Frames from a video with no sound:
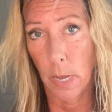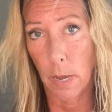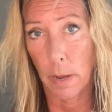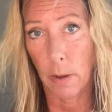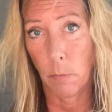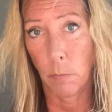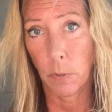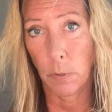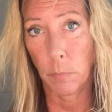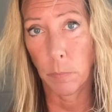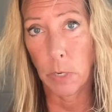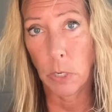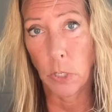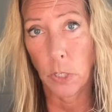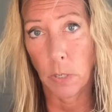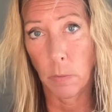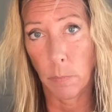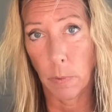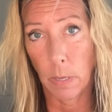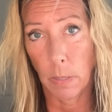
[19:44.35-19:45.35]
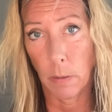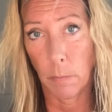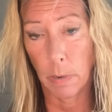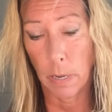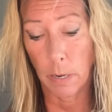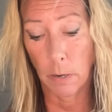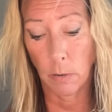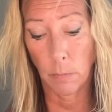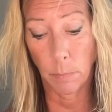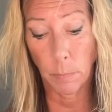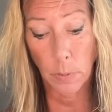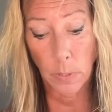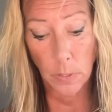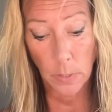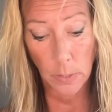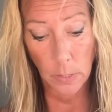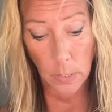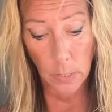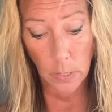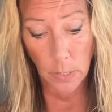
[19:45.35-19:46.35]
I will be shipping them out
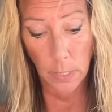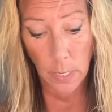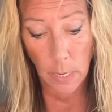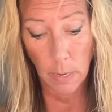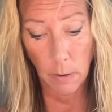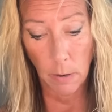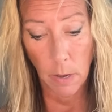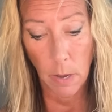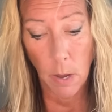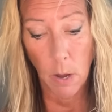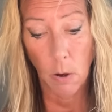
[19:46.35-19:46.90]
personally